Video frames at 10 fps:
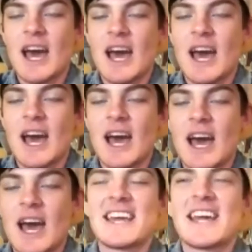
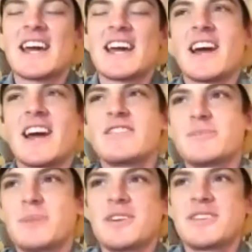Yeah, I've
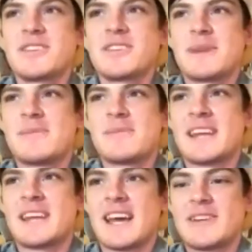spoke to Mum and
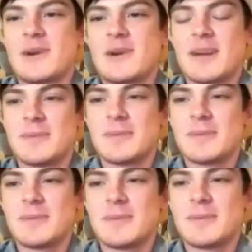Dad quite a bit
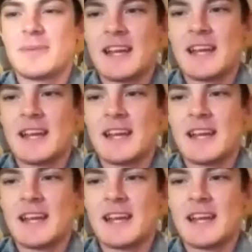about it,